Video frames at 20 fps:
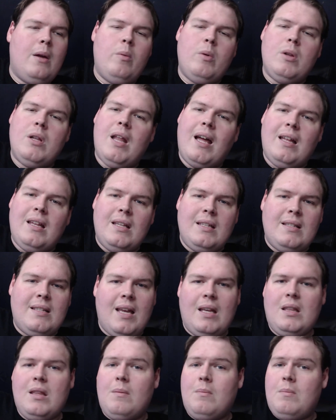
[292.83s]
it would likely
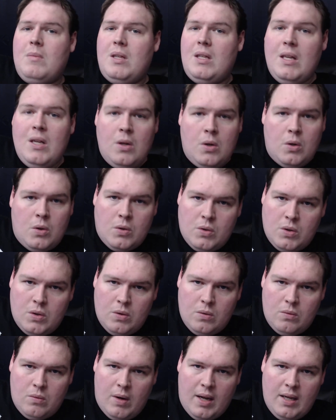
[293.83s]
take them
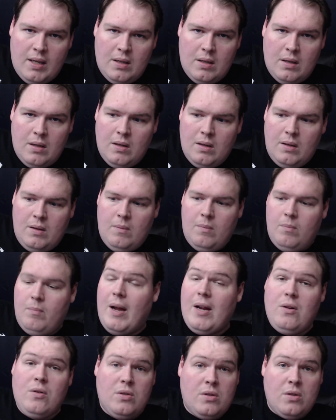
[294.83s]
years, right?
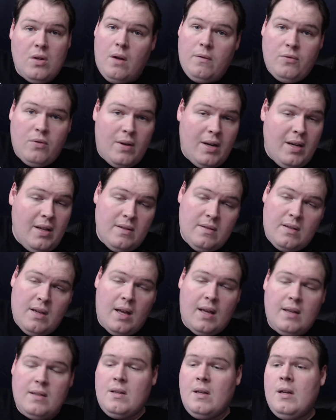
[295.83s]
Microsoft or any of these
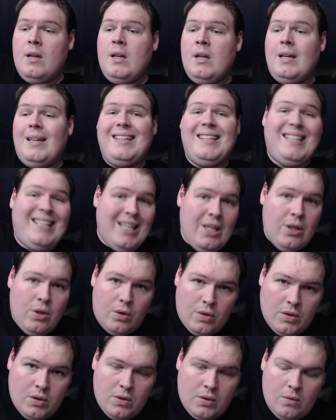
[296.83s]
guys,
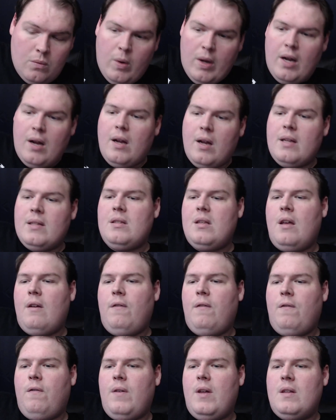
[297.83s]
years. Whereas
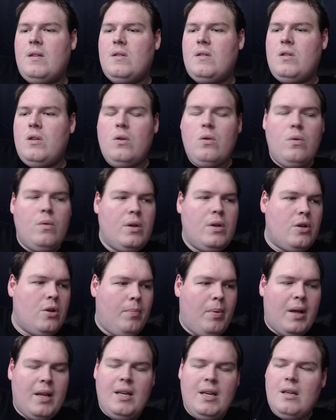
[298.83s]
if it's you and
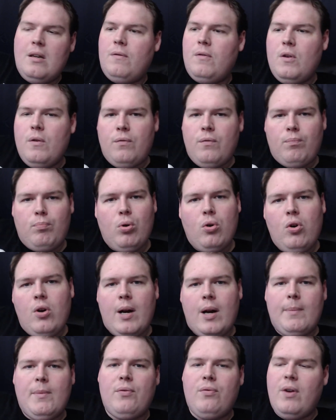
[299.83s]
your buddy and a few
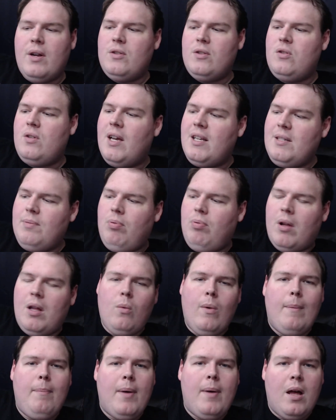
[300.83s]
programmer friends, you guys could
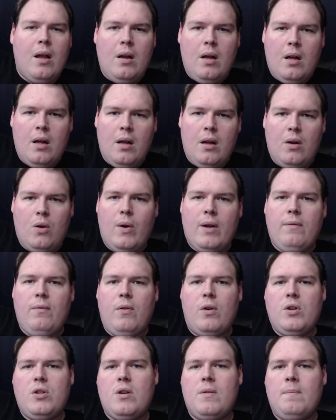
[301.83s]
probably whip out a quick
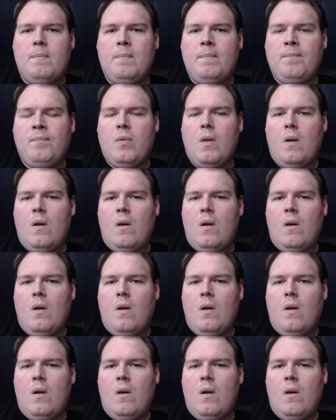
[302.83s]
version,